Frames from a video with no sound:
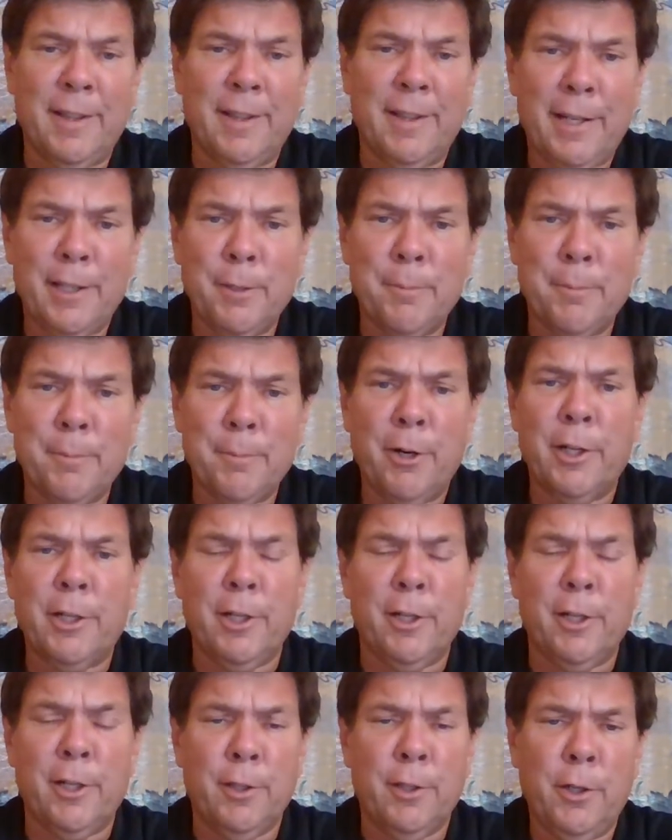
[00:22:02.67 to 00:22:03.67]
Latin
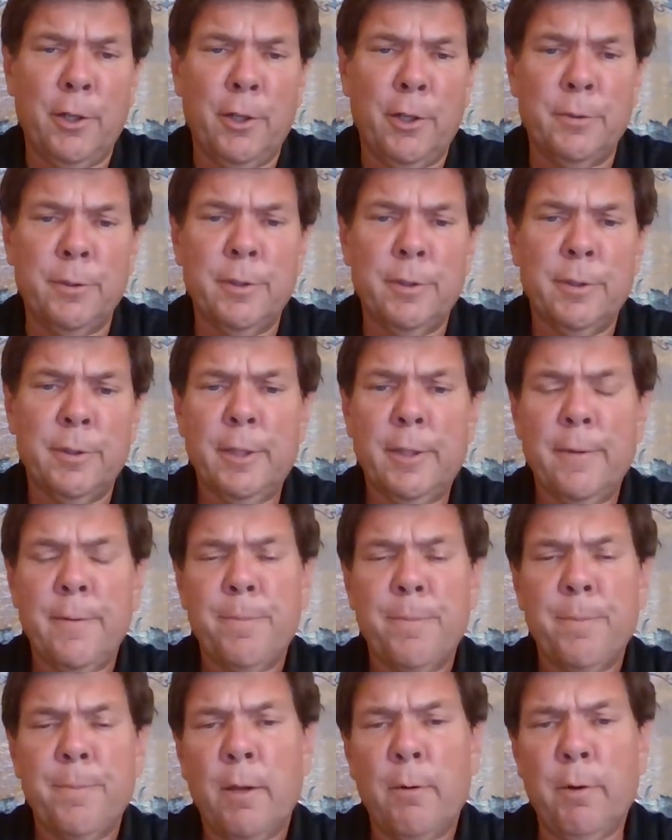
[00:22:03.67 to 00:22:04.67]
America alone,
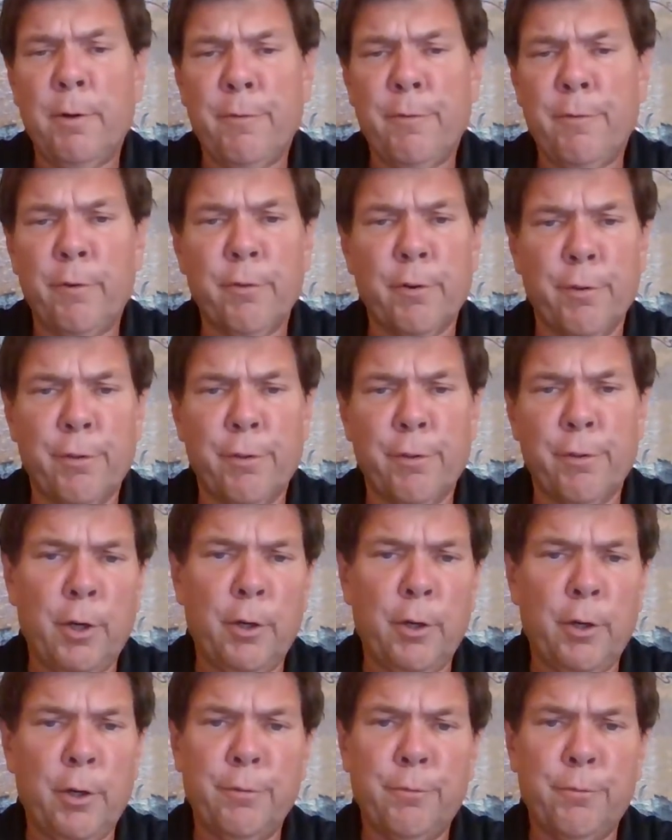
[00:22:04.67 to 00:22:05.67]
we've
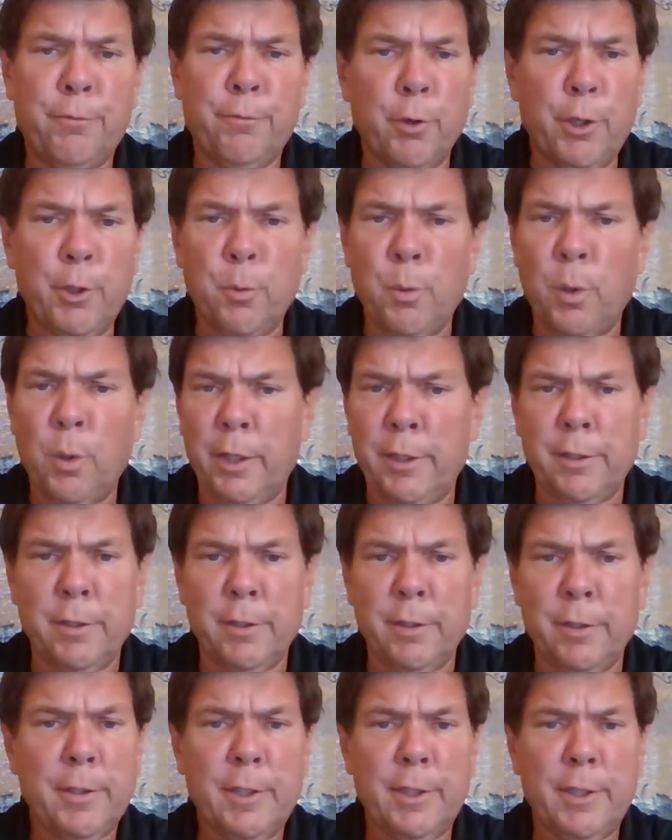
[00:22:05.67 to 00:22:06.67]
overthrown
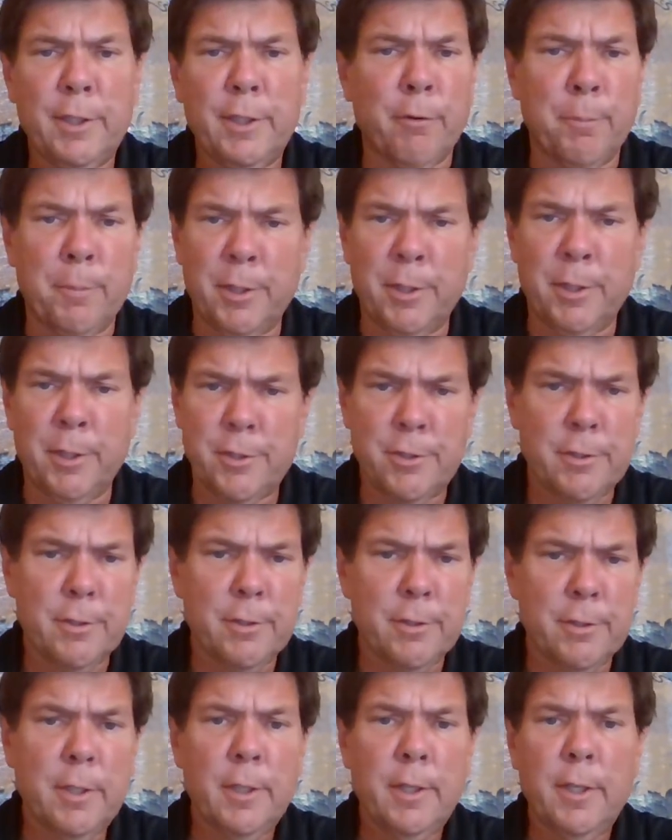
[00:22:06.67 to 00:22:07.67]
41 governments
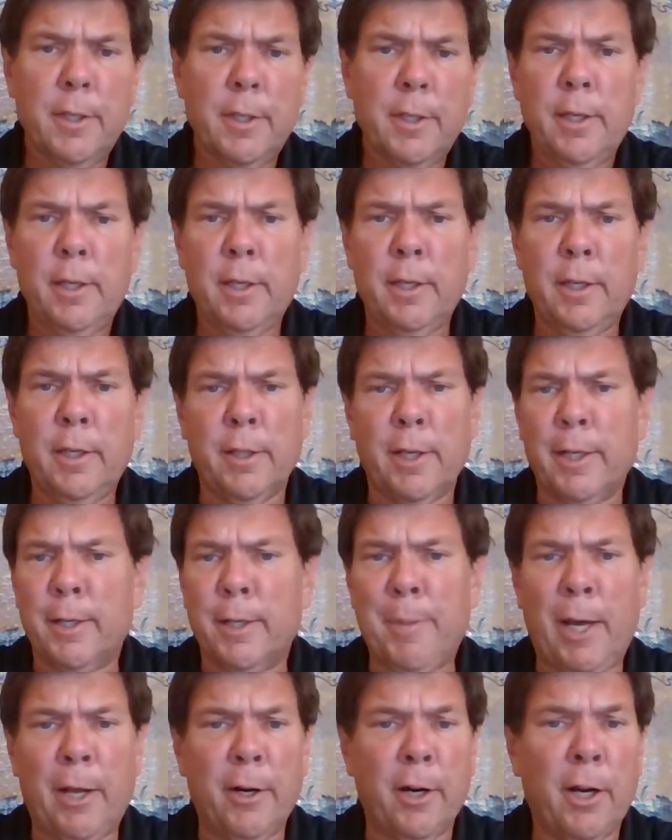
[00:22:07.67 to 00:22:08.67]
in like
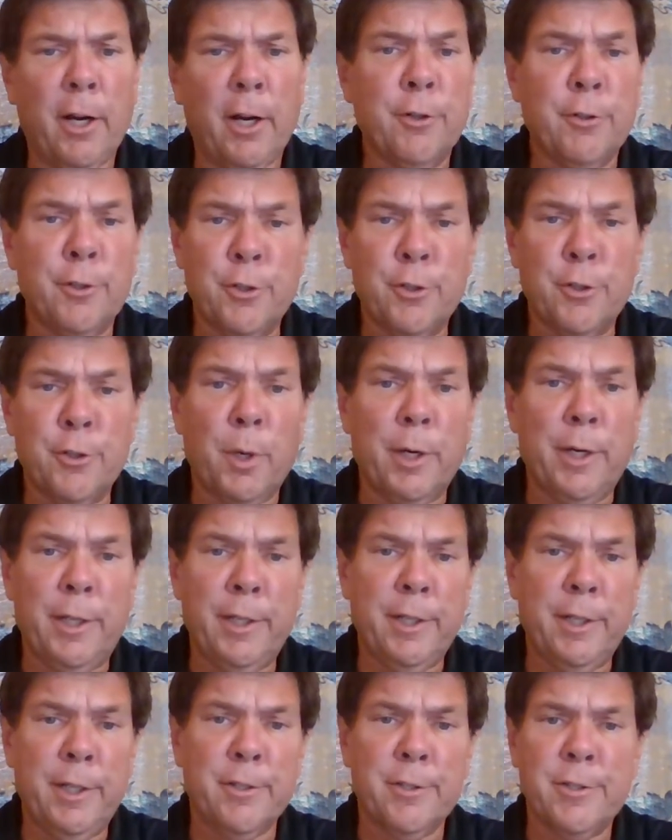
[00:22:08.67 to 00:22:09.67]
about 120
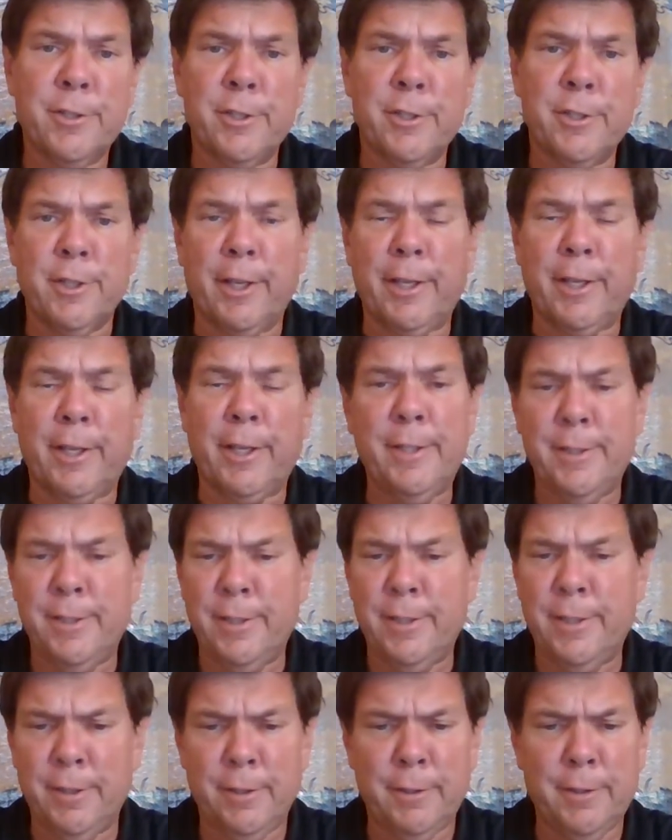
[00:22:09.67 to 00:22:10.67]
years since like
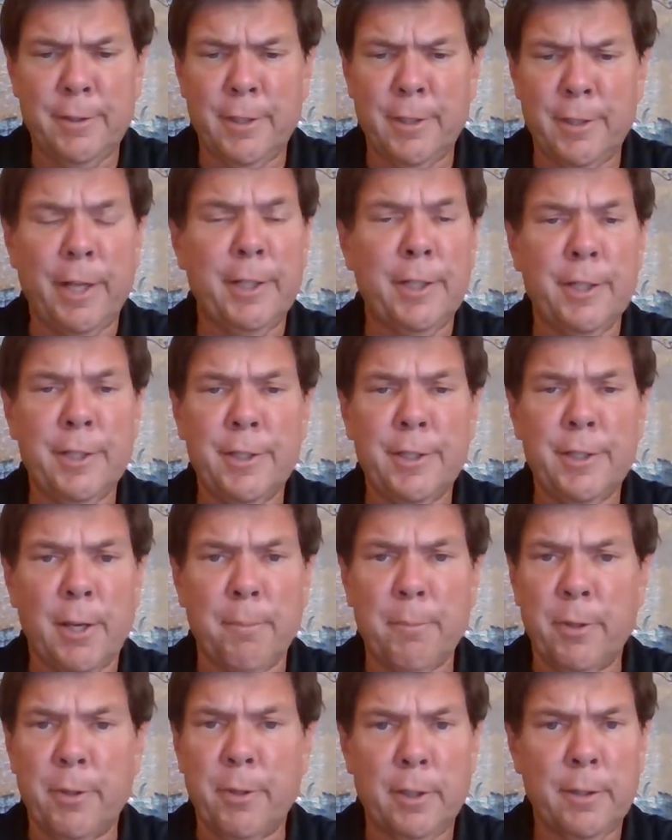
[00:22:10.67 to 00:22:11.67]
1890
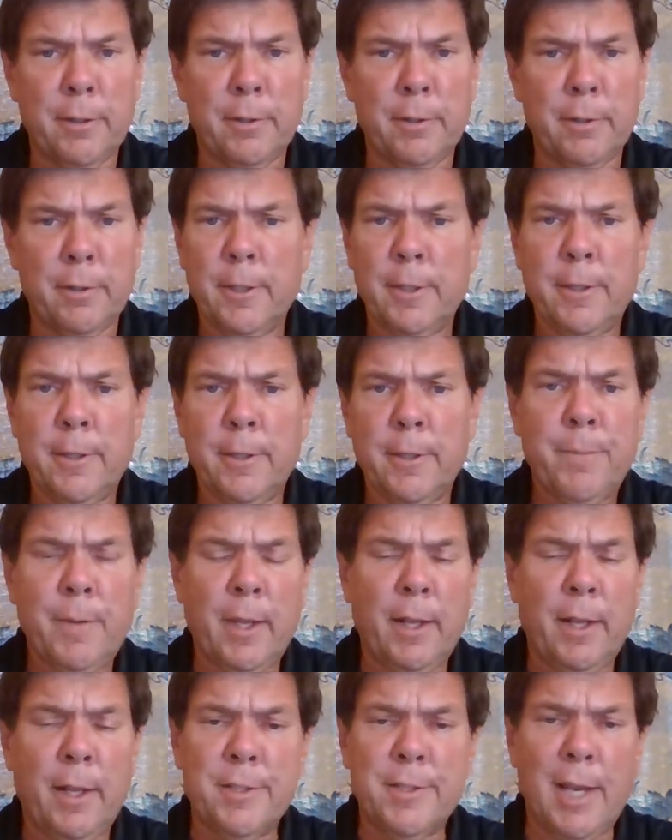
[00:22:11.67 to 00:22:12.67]
something.
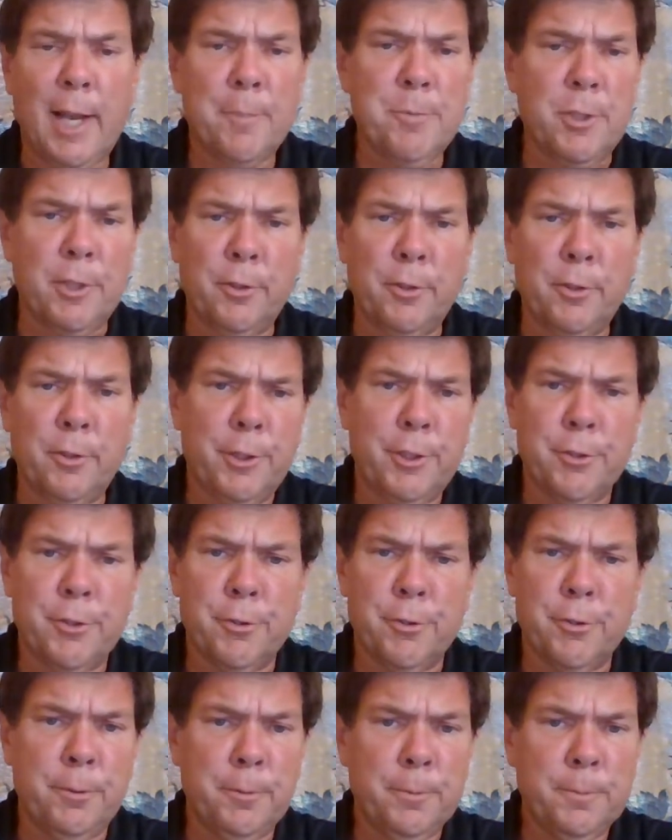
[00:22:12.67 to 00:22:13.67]
And it's absolutely
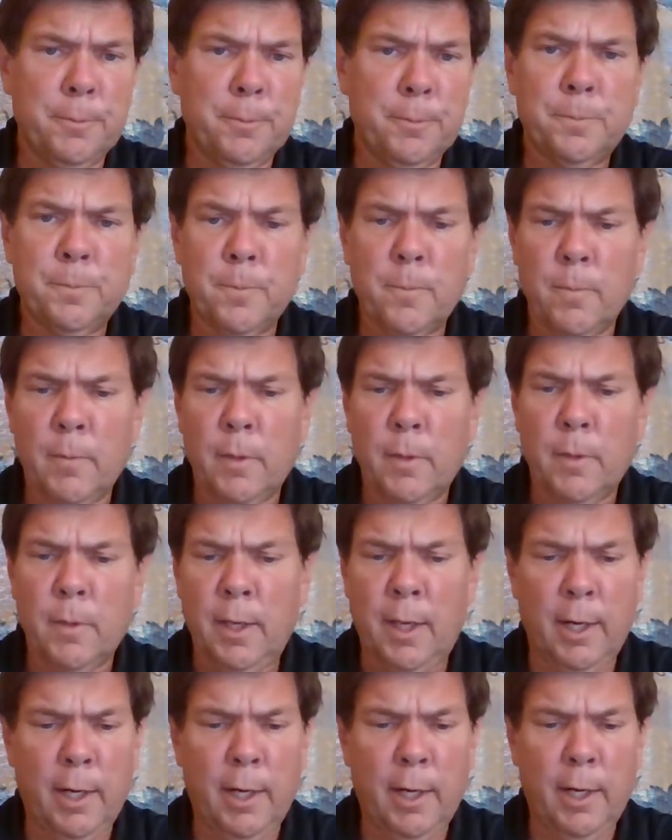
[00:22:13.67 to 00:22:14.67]
true.
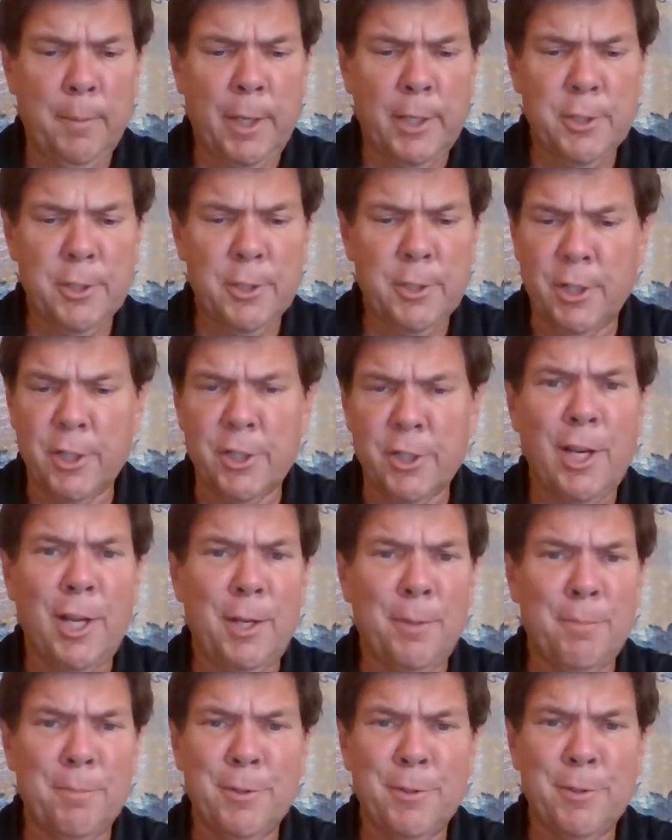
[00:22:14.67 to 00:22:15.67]
And it makes me
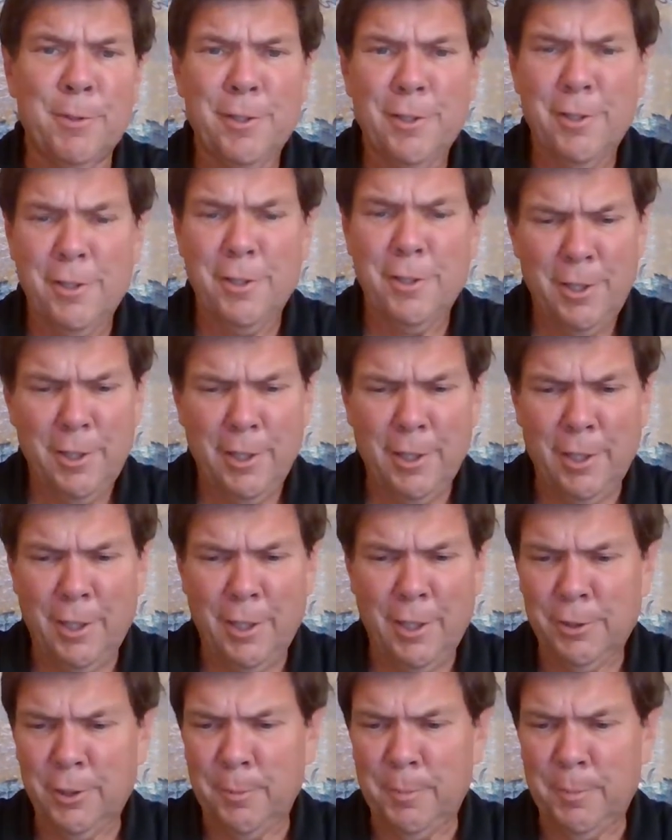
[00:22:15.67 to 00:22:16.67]
ashamed
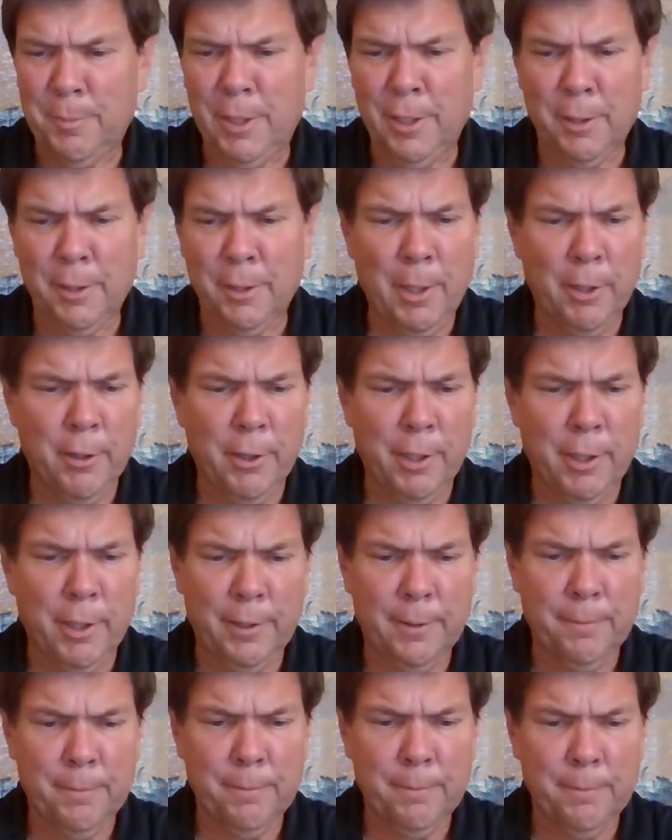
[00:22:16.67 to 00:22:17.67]
uh, to be an
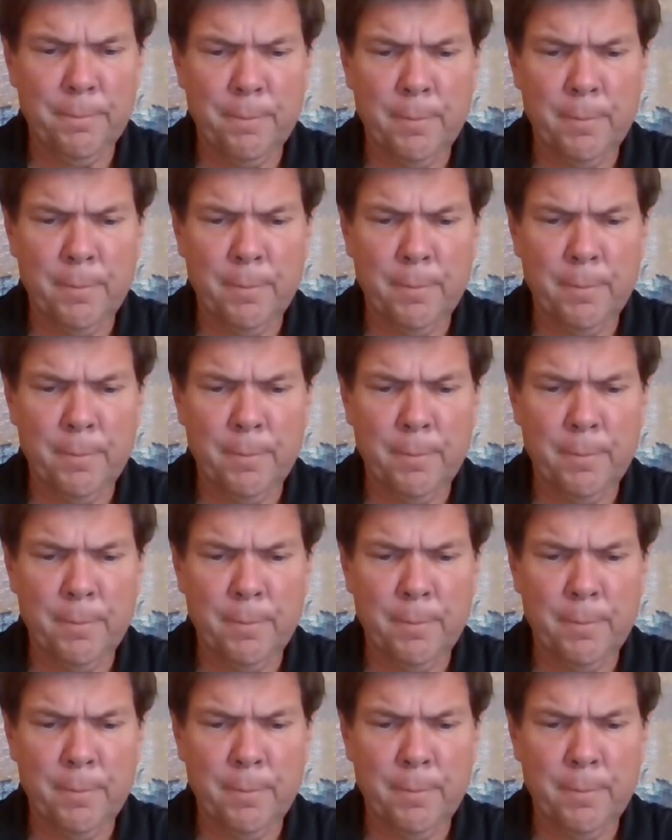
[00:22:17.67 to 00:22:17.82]
American.